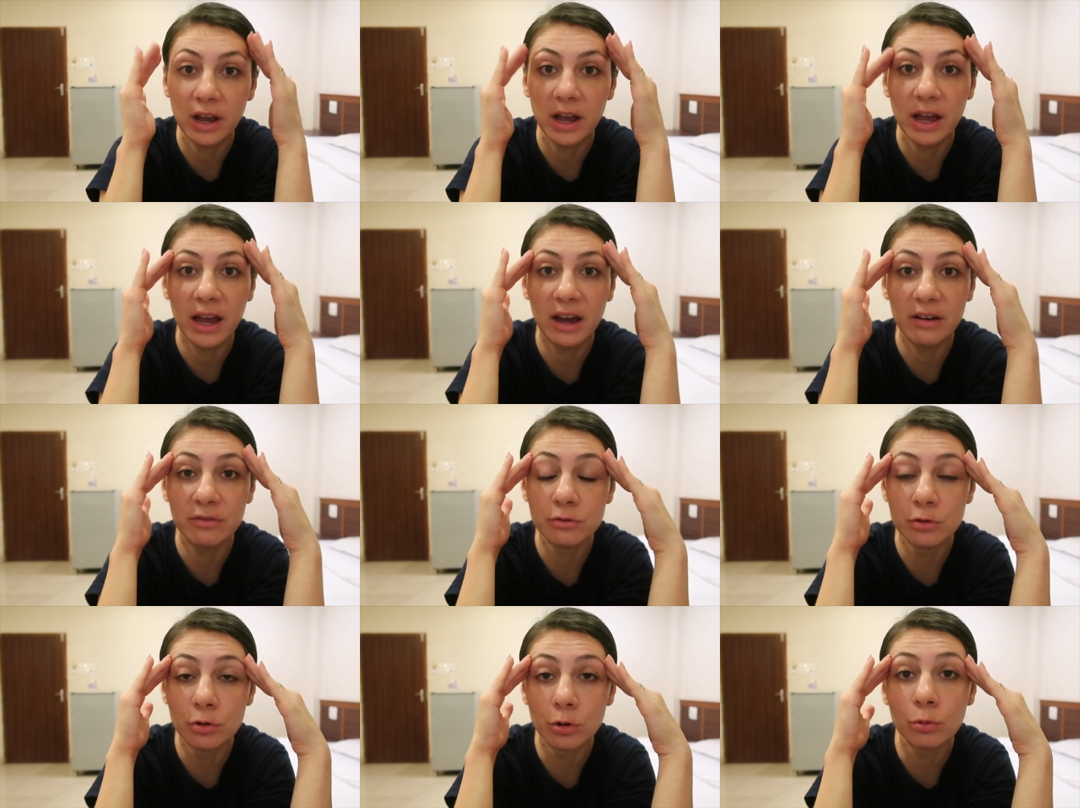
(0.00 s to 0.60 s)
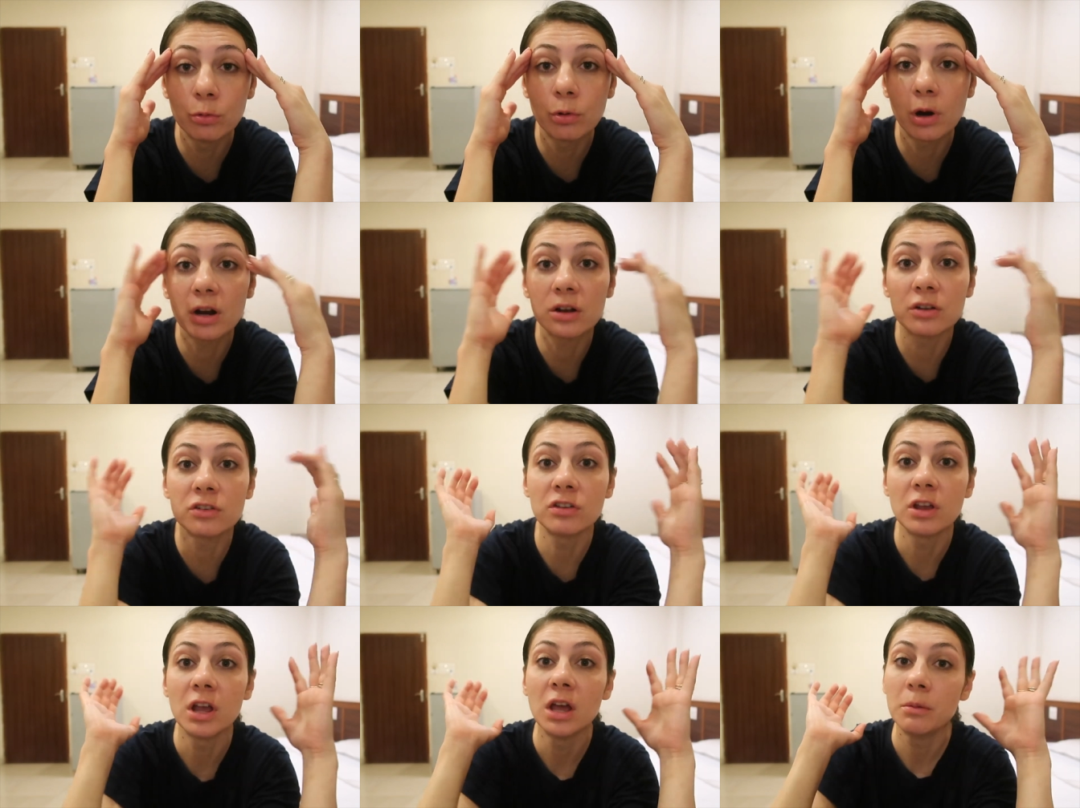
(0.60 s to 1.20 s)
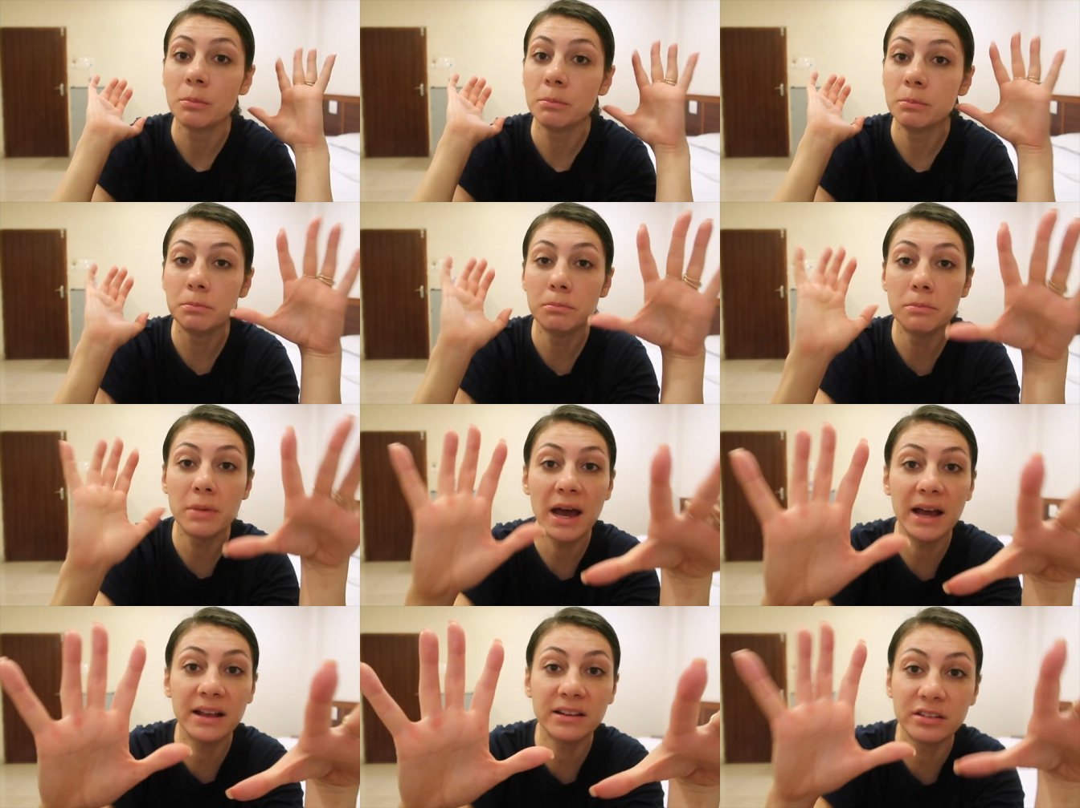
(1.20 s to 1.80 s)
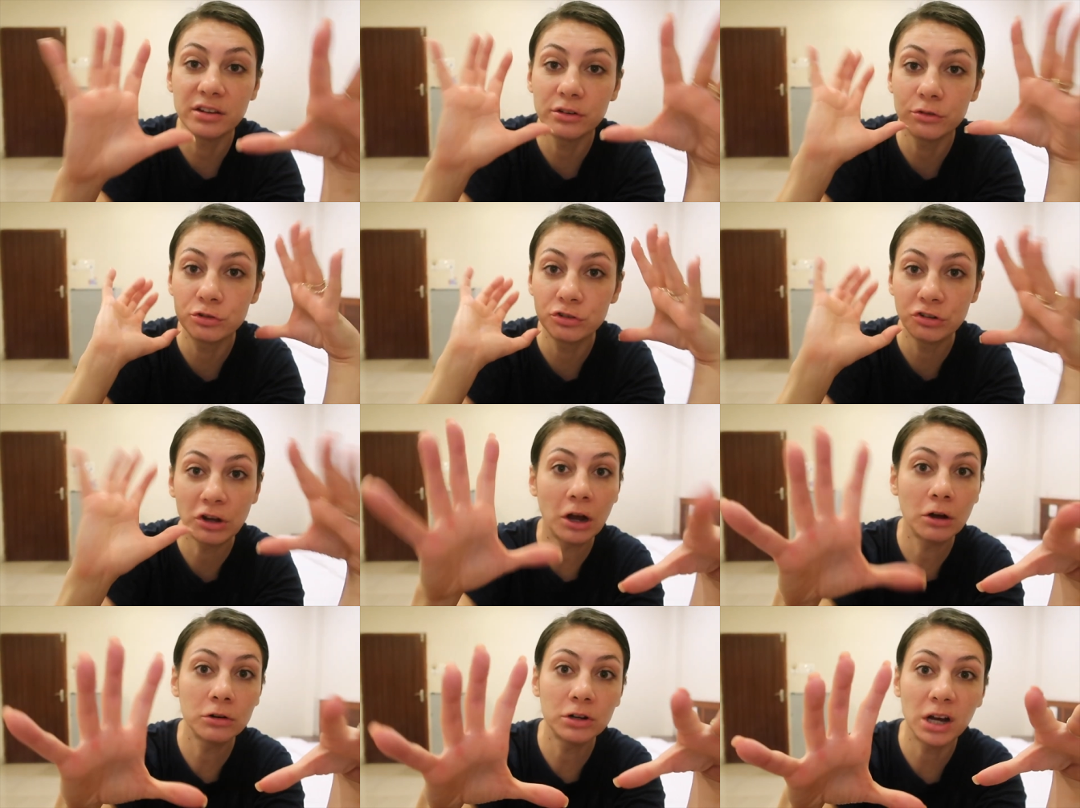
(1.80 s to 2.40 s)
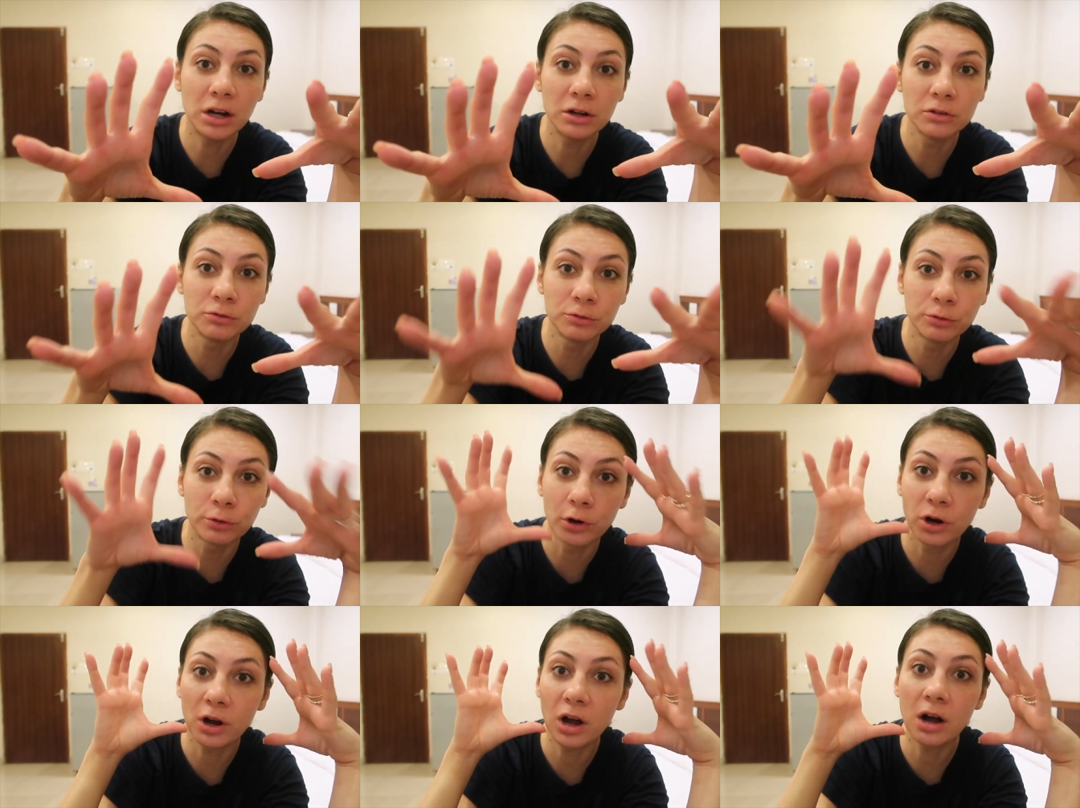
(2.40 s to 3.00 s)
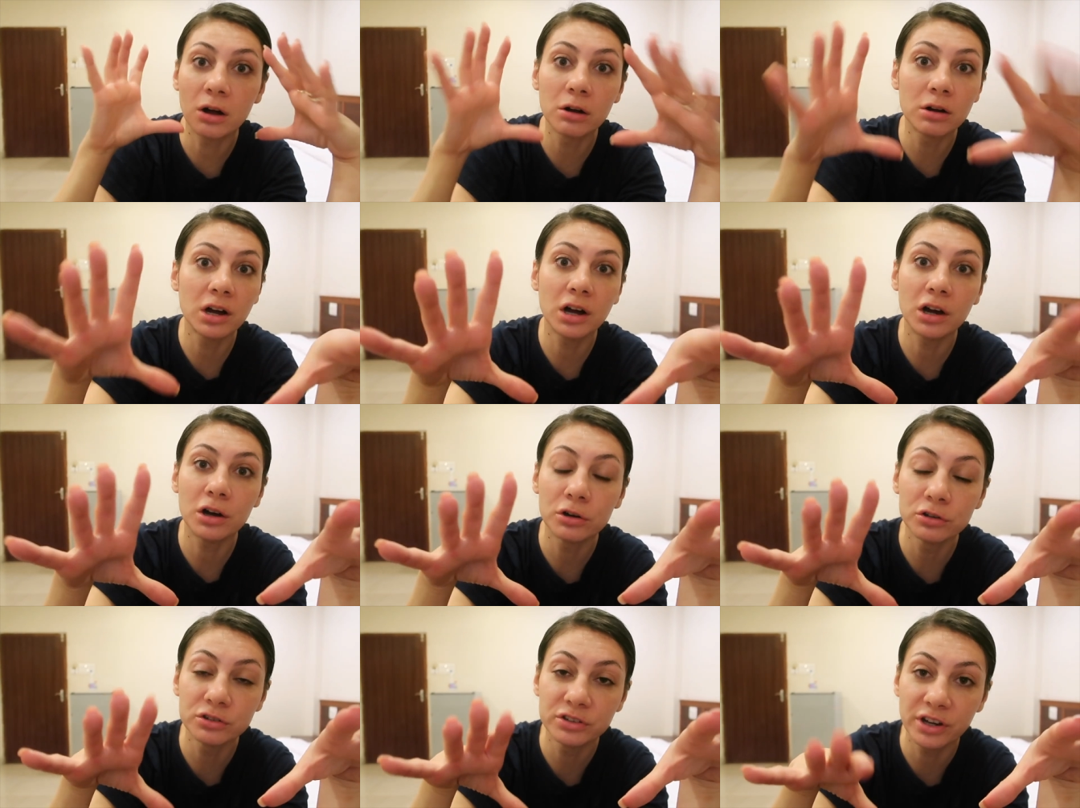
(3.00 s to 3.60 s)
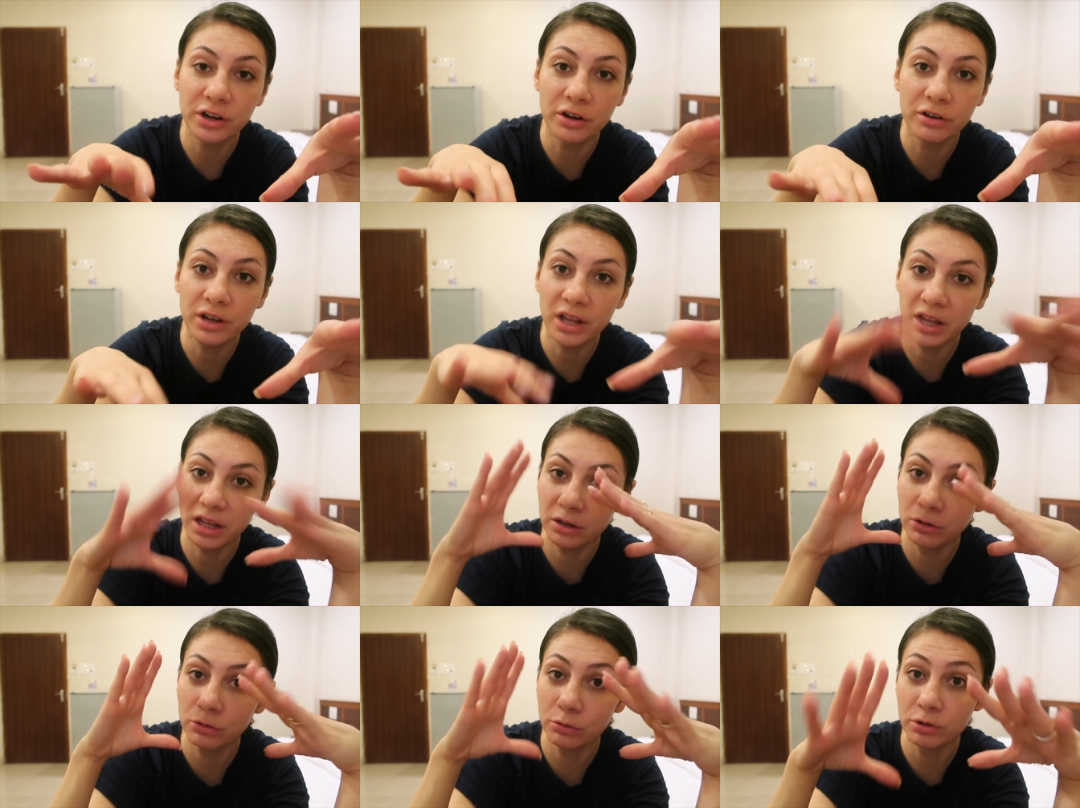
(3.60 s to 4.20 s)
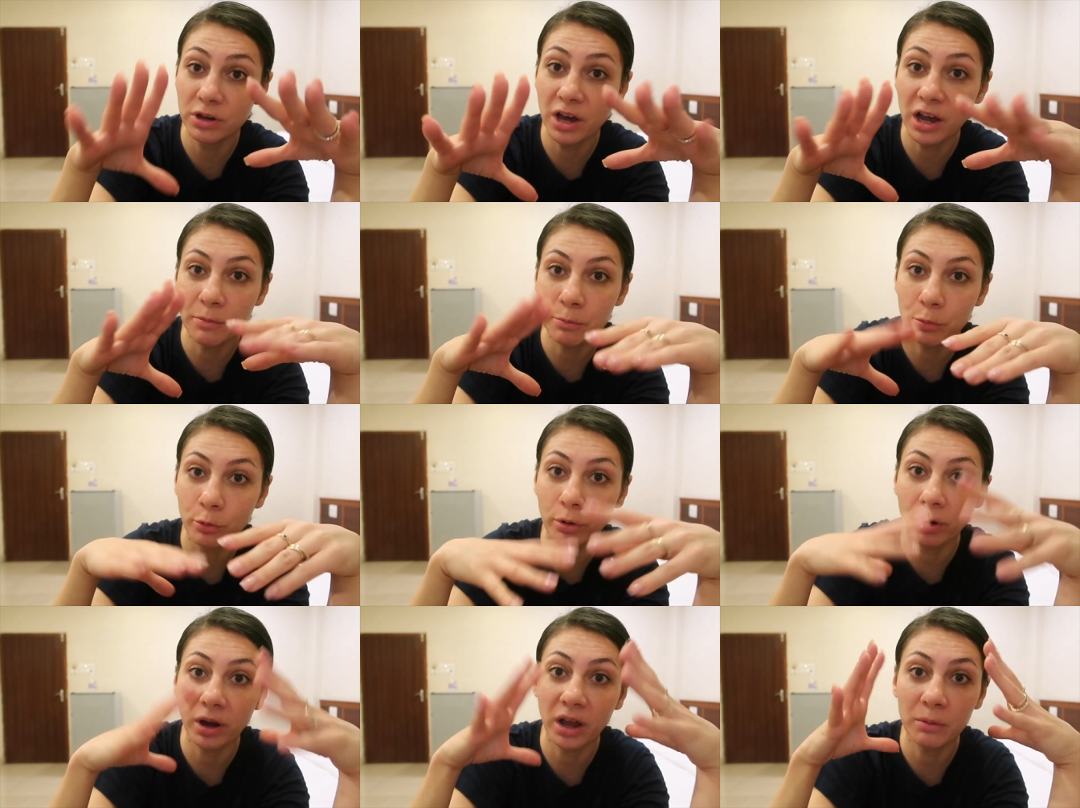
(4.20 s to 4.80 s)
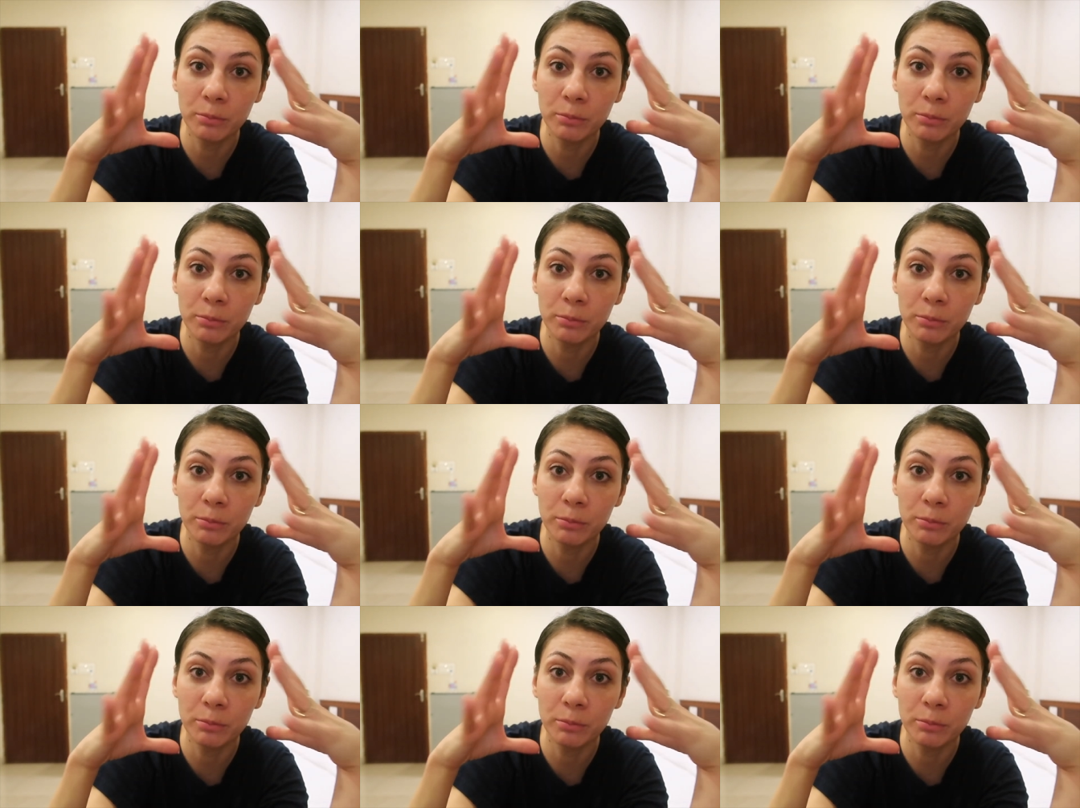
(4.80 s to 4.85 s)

I have no words. Massive shout out for Alka Hotel in Udaipur.